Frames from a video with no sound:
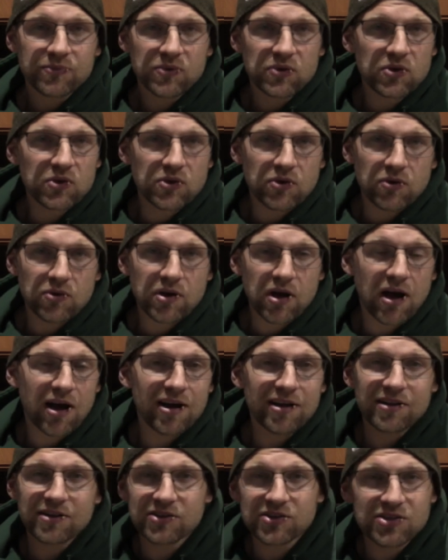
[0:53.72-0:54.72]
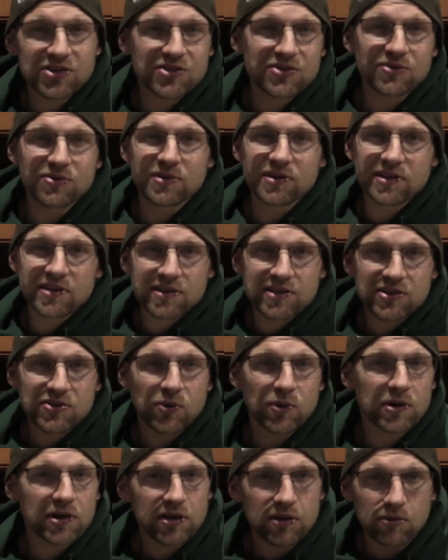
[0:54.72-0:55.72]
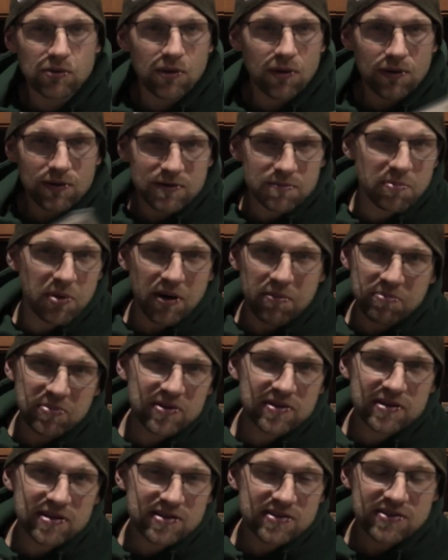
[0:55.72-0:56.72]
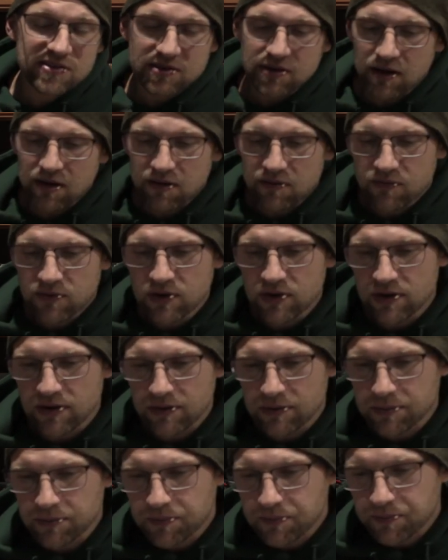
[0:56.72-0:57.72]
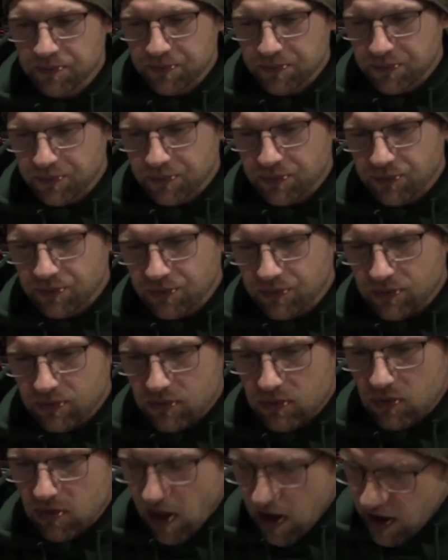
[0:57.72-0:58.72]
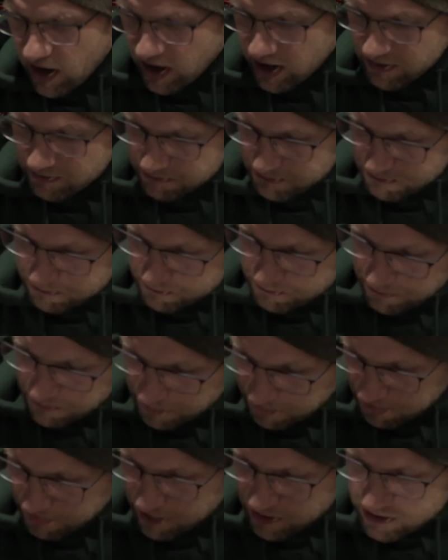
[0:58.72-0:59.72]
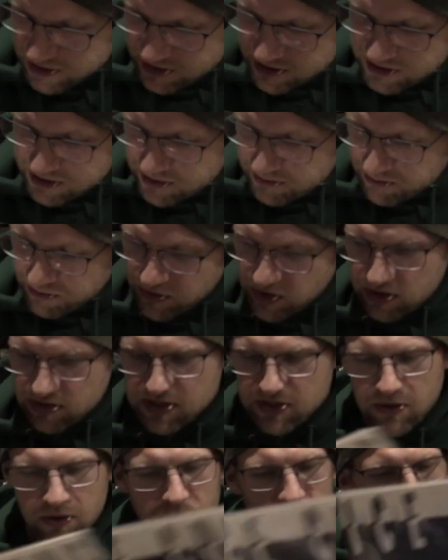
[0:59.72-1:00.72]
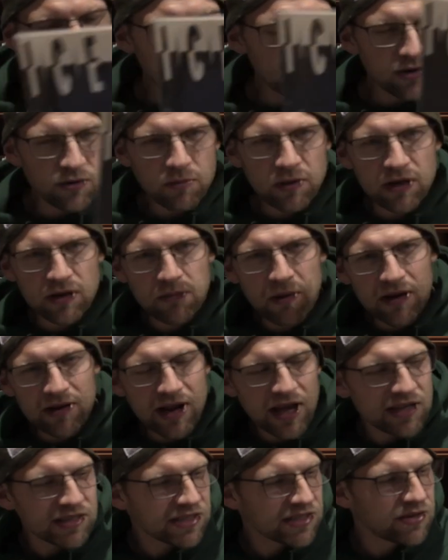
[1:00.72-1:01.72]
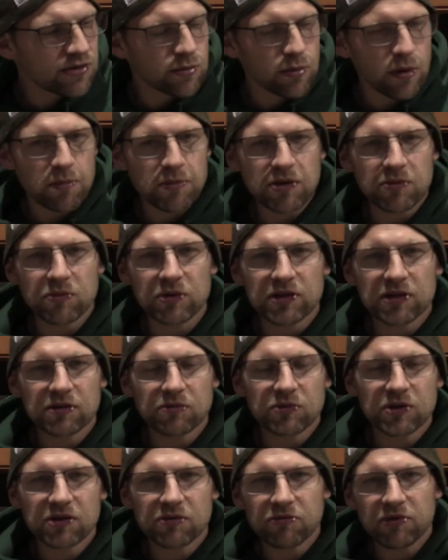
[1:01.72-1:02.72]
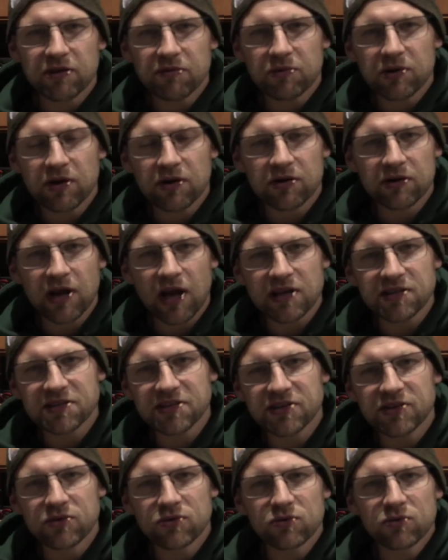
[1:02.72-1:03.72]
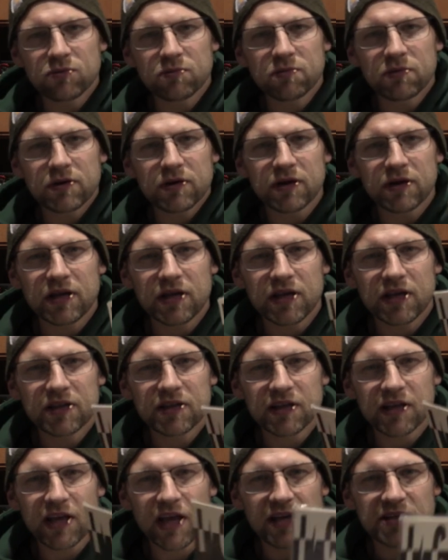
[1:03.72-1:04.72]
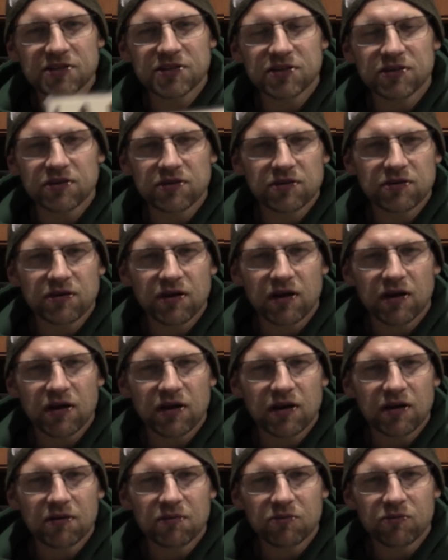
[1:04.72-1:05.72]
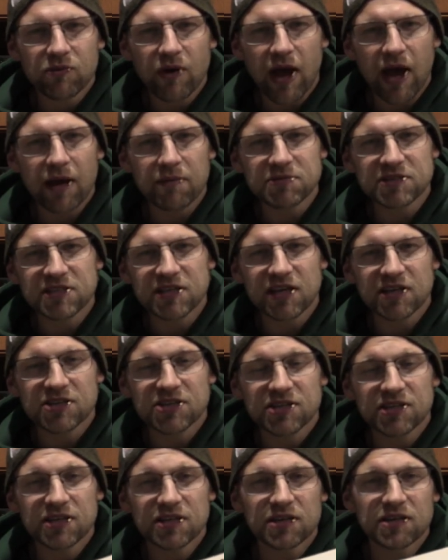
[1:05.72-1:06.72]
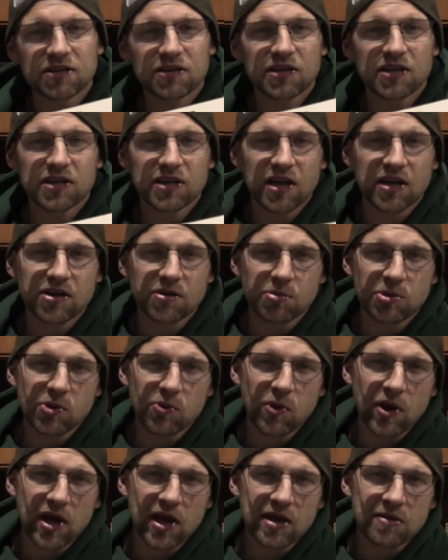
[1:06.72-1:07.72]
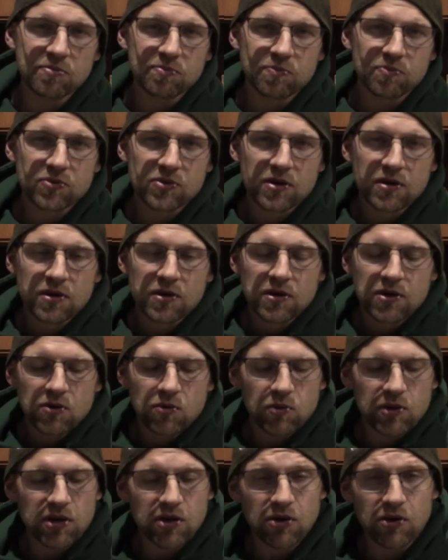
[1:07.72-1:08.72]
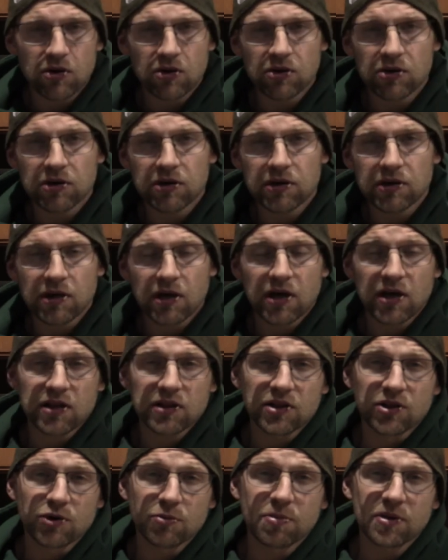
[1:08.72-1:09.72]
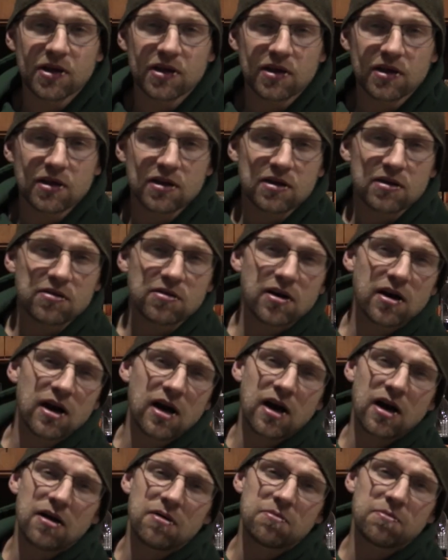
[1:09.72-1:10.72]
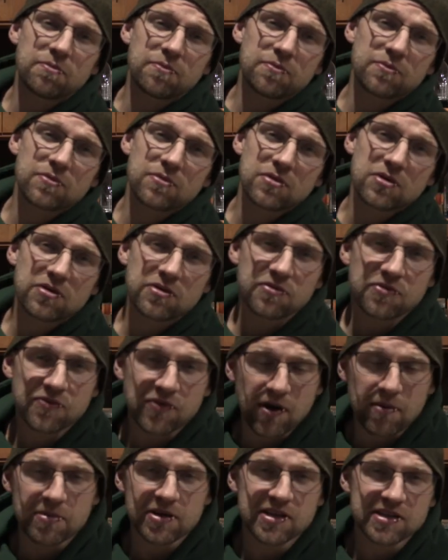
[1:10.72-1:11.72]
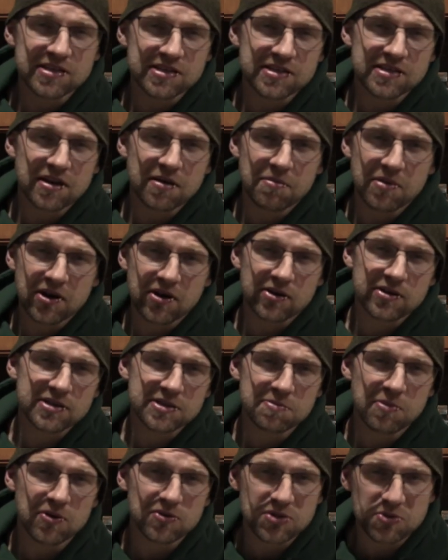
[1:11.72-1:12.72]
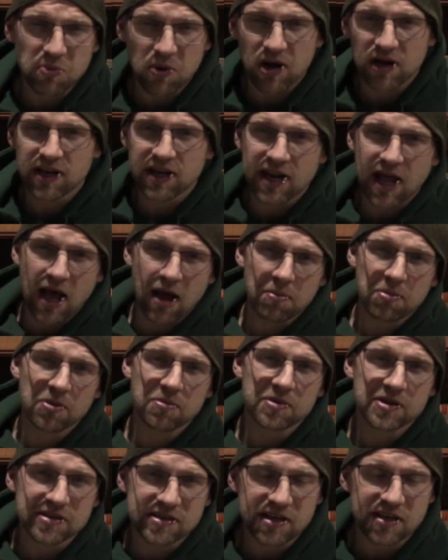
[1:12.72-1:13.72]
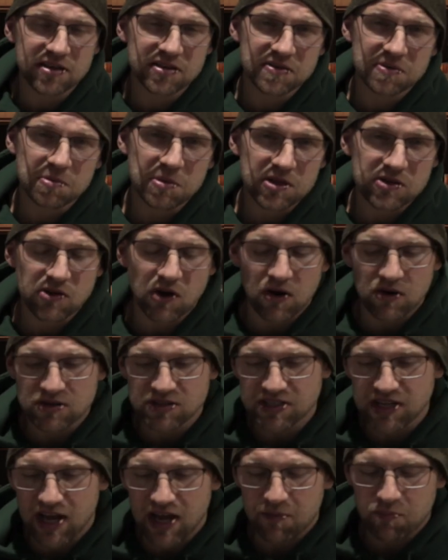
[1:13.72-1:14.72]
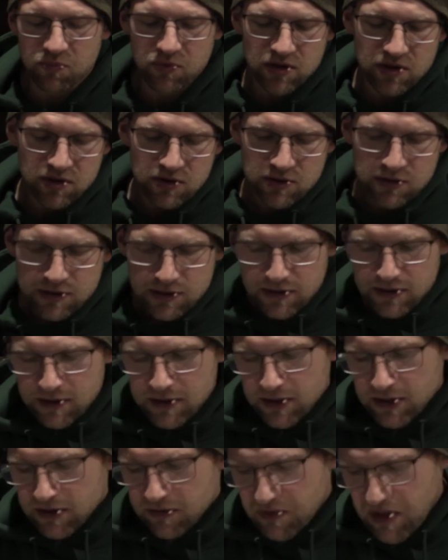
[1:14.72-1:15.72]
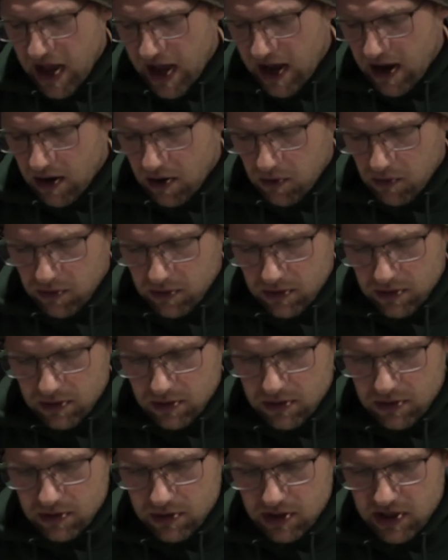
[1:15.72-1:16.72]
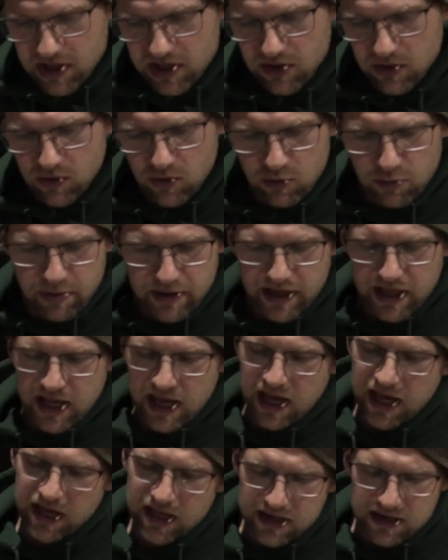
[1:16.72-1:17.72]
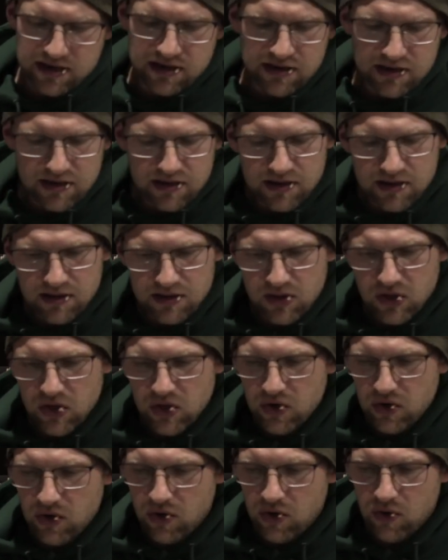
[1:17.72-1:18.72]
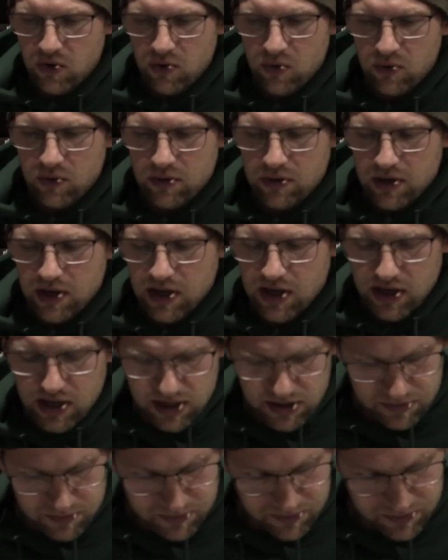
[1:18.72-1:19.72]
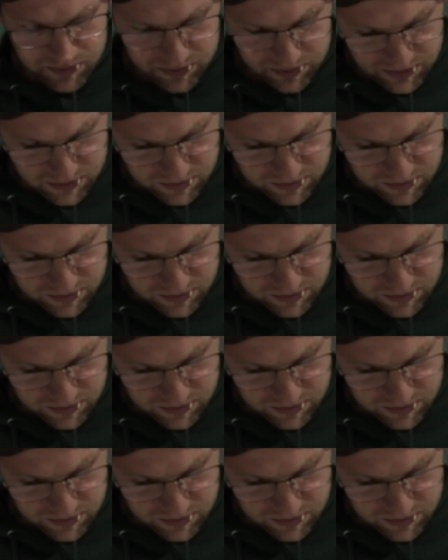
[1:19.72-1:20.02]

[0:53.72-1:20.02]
you know, college students, 20-year-olds bumping this stuff, you know. Um, you know, so a little bit about Ice Cube. I mean, we, we, we, we heard Ice Cube in the gangster um, rap section in NWA. We heard a little bit um, from his America's Most Wanted album and Tales from the Dark Side. Now, Cube, again, you know, um,